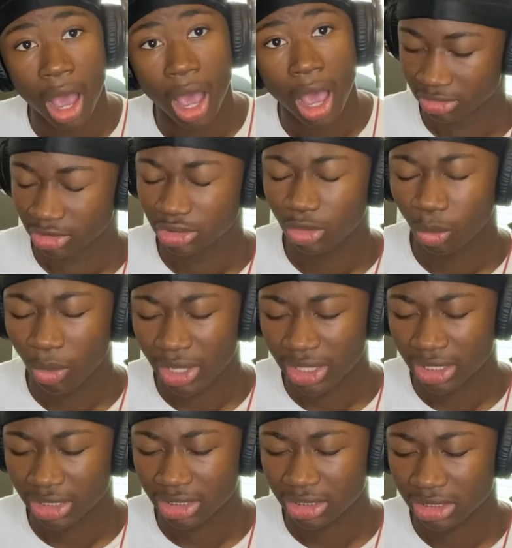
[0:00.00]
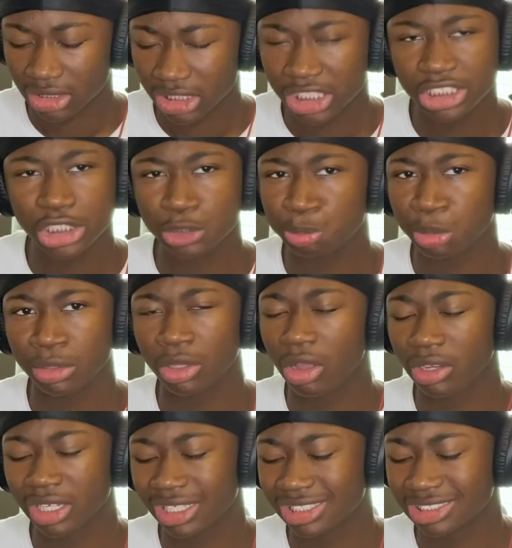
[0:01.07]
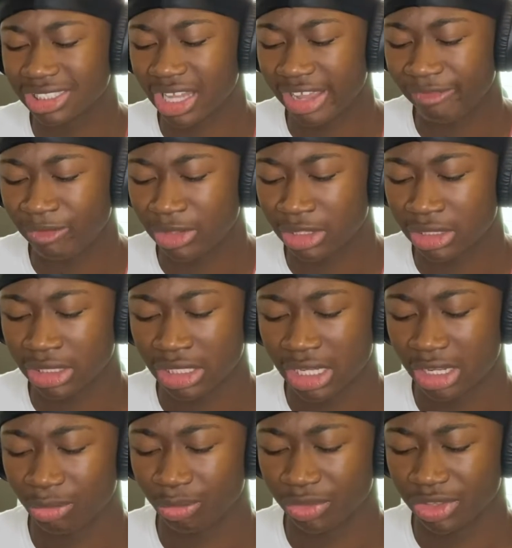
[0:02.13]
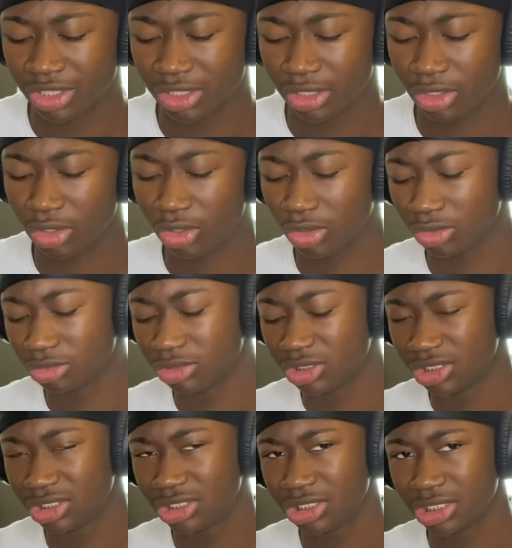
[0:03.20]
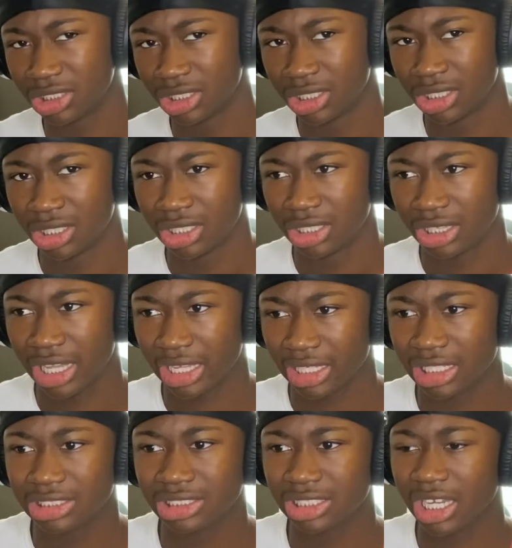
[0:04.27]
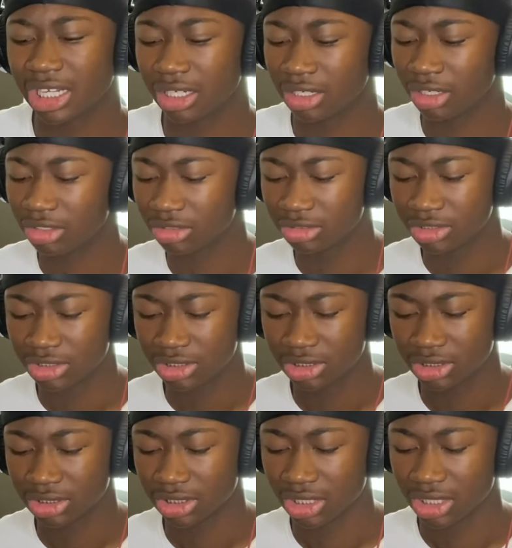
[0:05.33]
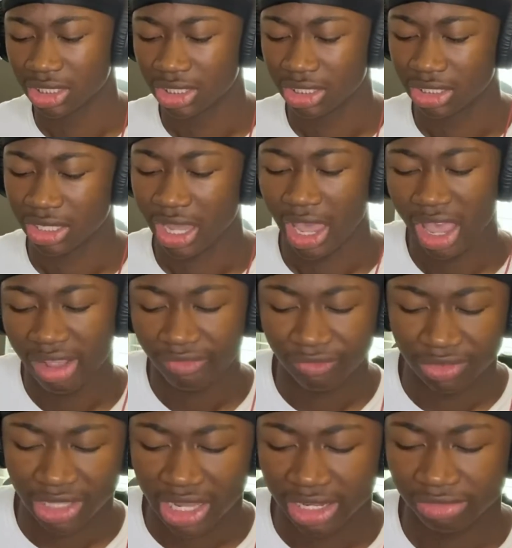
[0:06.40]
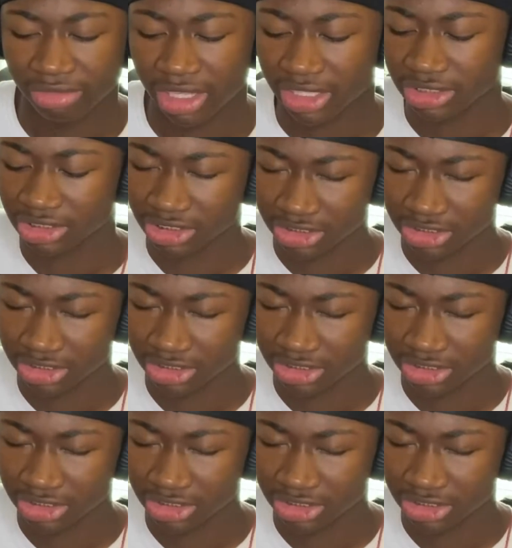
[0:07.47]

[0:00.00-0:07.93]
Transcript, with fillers: So wait, he's just prolonging his life with with cursed, like he's got a cursed half-life that he just